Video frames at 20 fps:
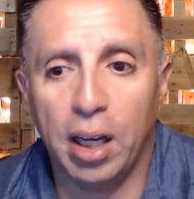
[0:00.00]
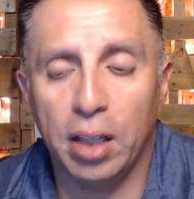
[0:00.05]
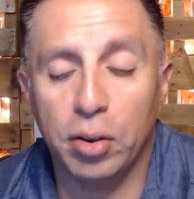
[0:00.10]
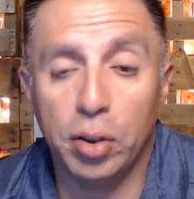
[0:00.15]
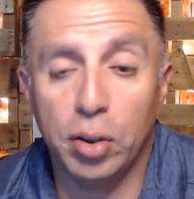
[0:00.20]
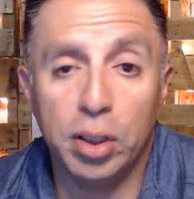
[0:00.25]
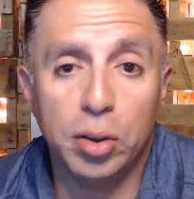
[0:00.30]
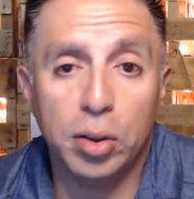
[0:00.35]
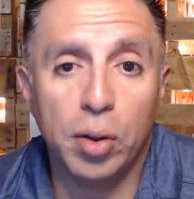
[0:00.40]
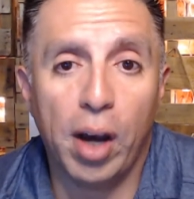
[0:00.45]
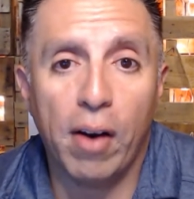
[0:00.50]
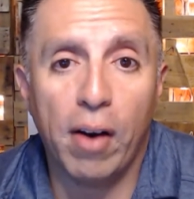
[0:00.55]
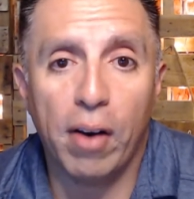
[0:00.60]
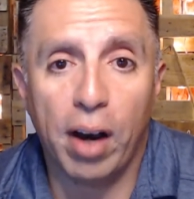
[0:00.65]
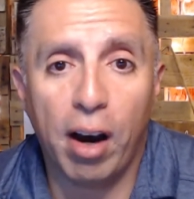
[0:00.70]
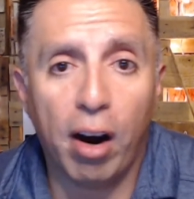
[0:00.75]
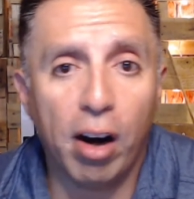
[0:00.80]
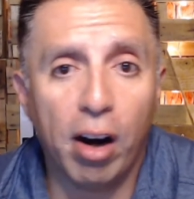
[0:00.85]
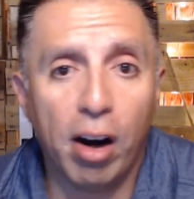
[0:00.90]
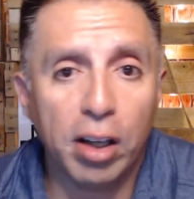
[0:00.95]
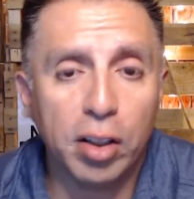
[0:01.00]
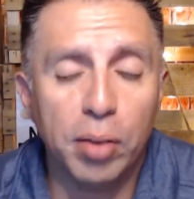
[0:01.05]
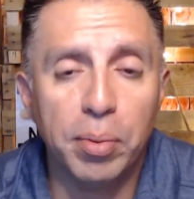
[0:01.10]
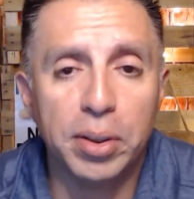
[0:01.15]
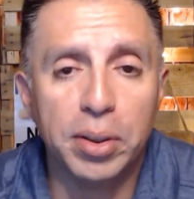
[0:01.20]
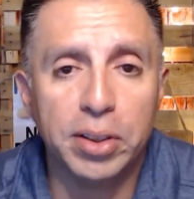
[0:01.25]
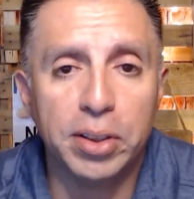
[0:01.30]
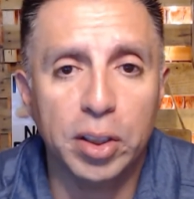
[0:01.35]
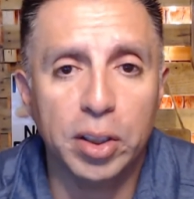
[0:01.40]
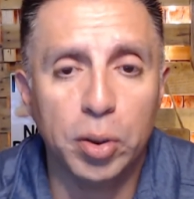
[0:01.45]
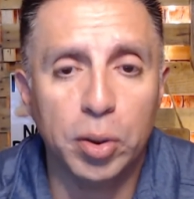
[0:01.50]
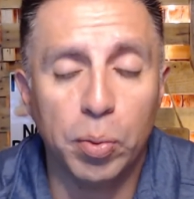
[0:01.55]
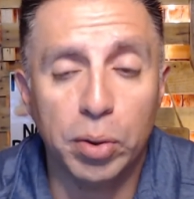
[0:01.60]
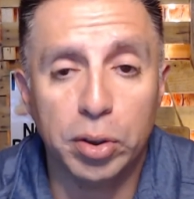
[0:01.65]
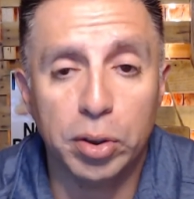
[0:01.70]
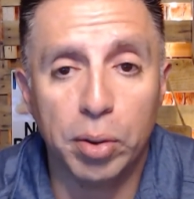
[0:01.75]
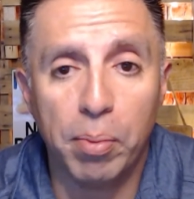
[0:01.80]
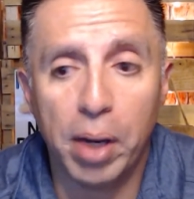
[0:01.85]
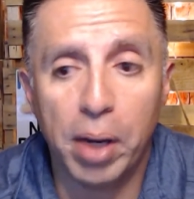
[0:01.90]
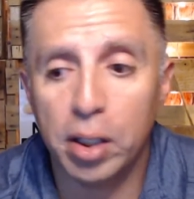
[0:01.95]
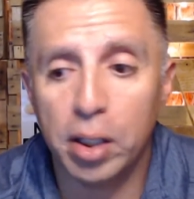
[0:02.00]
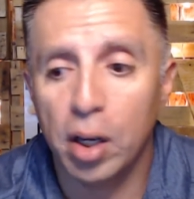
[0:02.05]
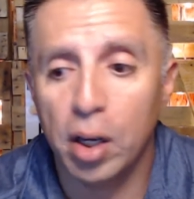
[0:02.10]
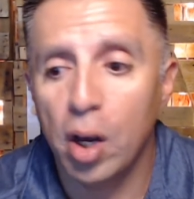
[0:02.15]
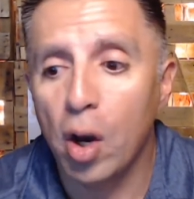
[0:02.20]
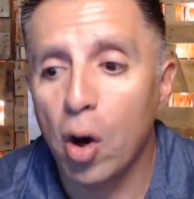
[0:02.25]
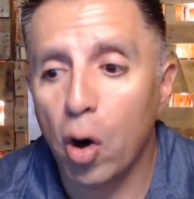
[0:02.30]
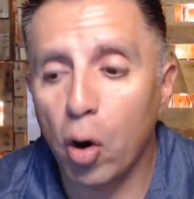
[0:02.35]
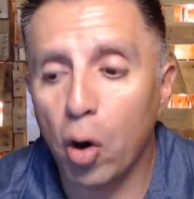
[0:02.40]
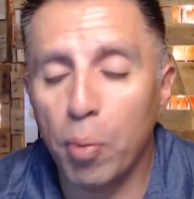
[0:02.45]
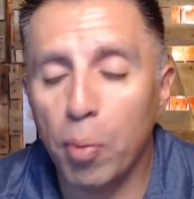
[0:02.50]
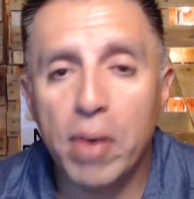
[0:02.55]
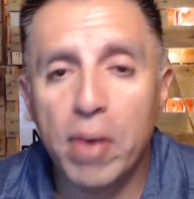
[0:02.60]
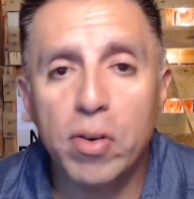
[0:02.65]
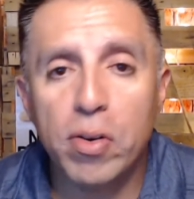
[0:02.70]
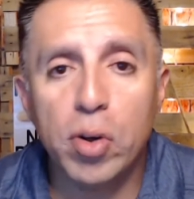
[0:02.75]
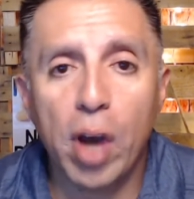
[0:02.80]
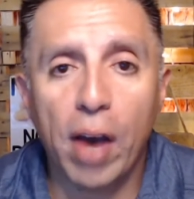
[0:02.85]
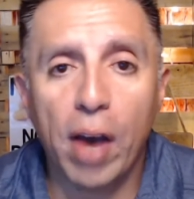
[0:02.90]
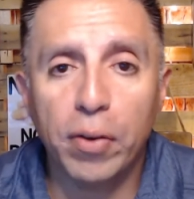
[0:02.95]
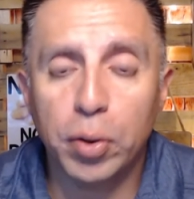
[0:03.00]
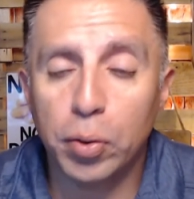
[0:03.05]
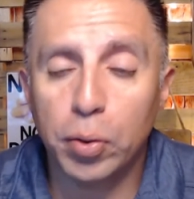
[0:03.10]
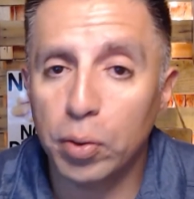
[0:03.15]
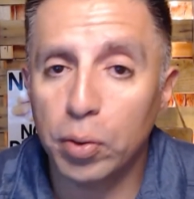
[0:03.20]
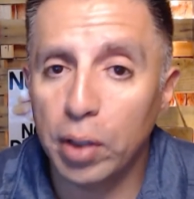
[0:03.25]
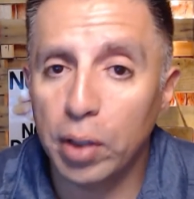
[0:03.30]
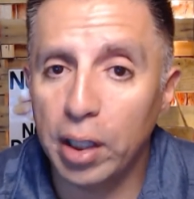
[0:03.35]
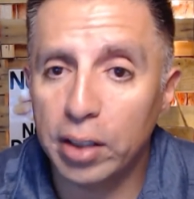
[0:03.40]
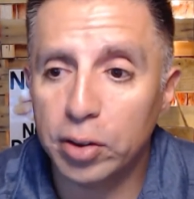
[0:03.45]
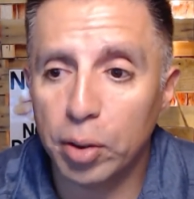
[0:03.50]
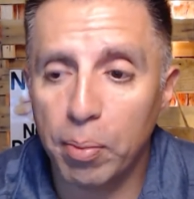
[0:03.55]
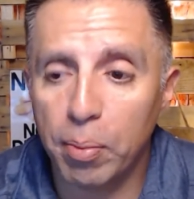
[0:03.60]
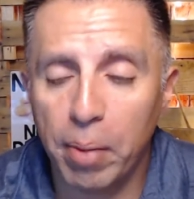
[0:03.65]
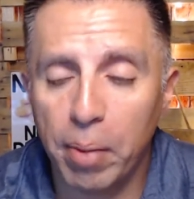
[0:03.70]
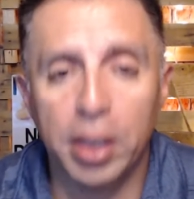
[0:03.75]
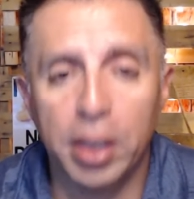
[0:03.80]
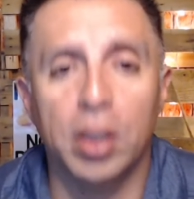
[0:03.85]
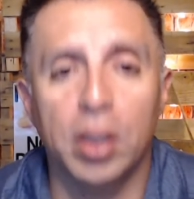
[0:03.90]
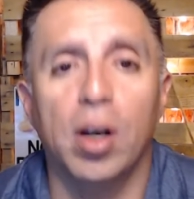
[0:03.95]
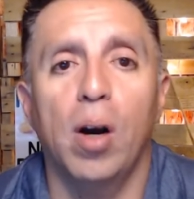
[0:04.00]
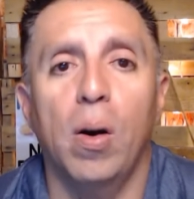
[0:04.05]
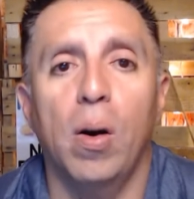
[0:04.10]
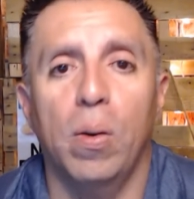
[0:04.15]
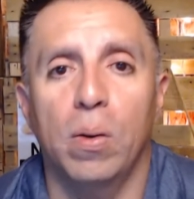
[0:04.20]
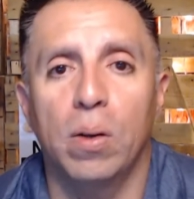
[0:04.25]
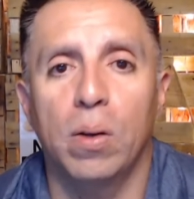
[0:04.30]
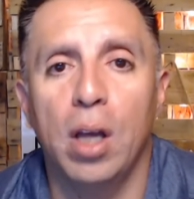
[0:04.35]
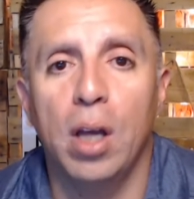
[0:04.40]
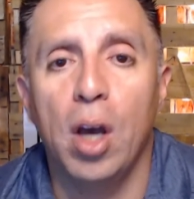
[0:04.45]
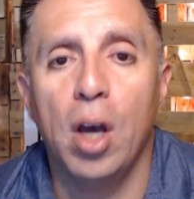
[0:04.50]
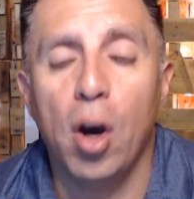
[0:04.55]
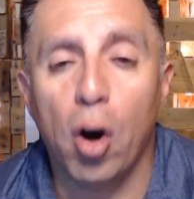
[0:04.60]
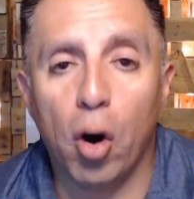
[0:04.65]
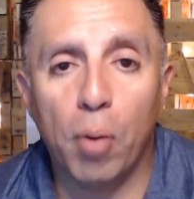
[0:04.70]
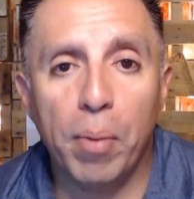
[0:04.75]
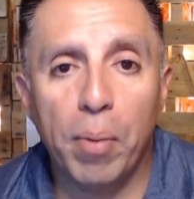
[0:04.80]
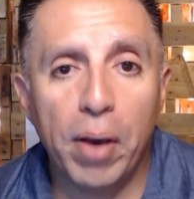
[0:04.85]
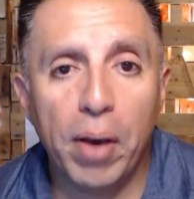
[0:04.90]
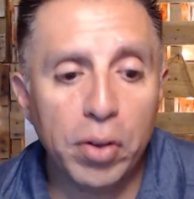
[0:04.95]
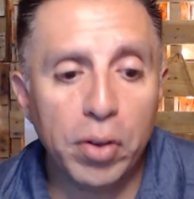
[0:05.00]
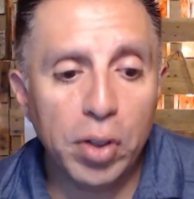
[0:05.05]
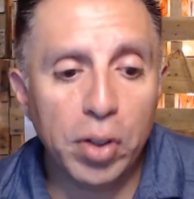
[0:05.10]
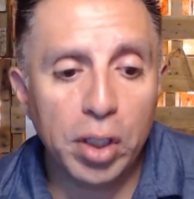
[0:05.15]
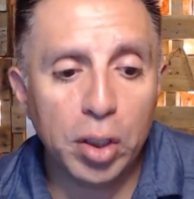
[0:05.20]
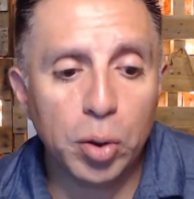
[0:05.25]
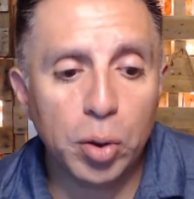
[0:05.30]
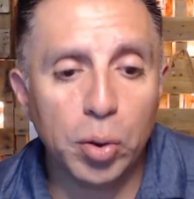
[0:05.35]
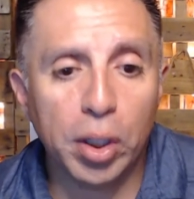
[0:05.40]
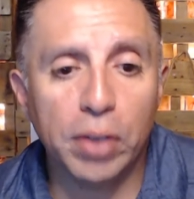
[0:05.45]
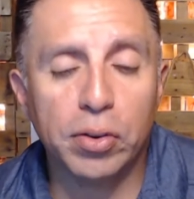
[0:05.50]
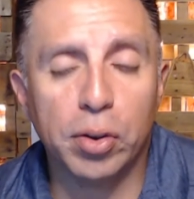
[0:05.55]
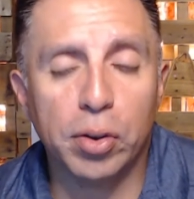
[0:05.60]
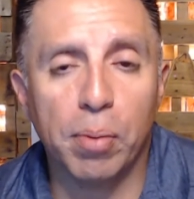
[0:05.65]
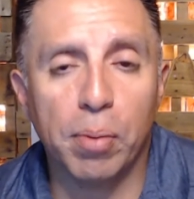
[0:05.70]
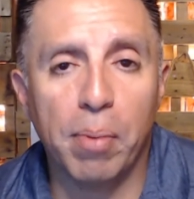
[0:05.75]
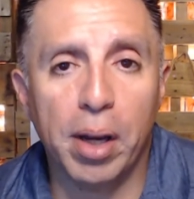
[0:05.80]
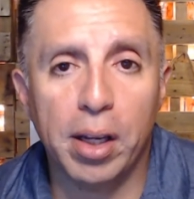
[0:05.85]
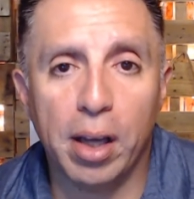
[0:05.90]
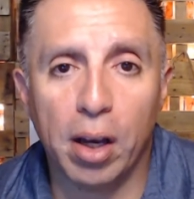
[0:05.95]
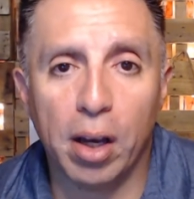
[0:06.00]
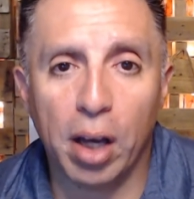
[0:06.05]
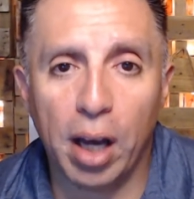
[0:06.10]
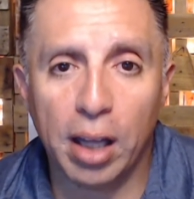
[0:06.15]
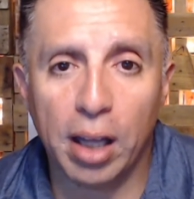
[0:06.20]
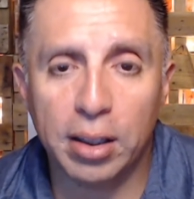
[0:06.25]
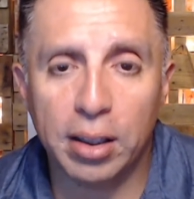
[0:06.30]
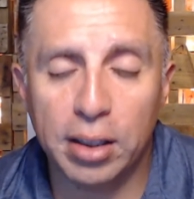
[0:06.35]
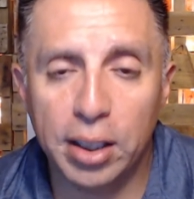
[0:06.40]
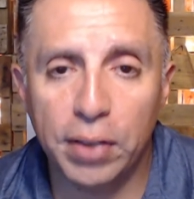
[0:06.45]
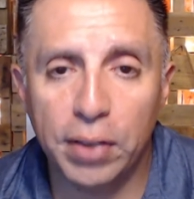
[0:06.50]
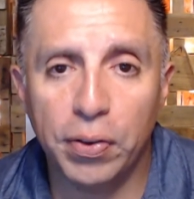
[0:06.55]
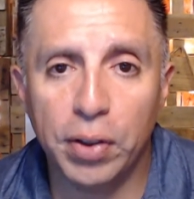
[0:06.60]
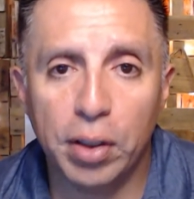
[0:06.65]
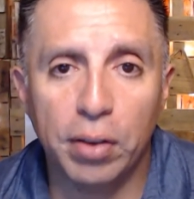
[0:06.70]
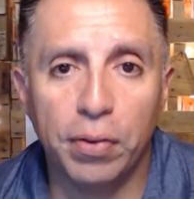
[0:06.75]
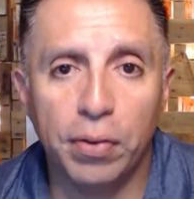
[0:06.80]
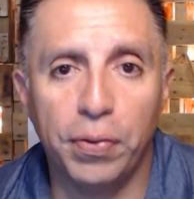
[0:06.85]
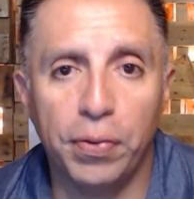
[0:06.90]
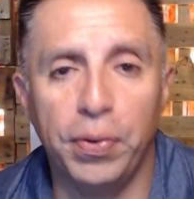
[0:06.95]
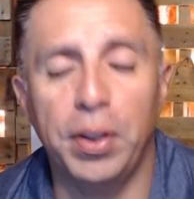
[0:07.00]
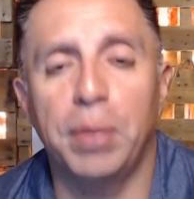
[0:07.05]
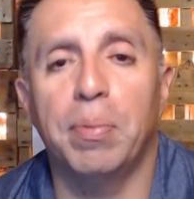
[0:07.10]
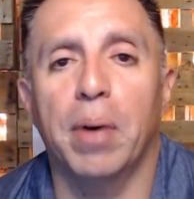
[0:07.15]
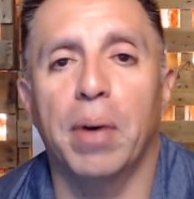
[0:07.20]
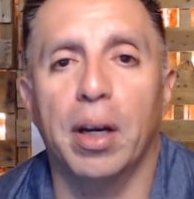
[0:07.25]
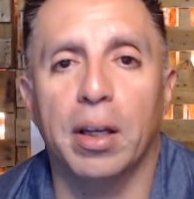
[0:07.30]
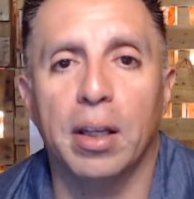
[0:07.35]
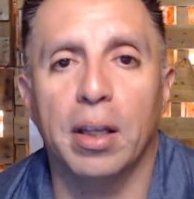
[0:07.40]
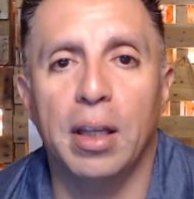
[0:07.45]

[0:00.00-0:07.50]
you need to have a hard conversation with somebody, or maybe you have to let somebody go, or maybe you need to give somebody a difficult feedback,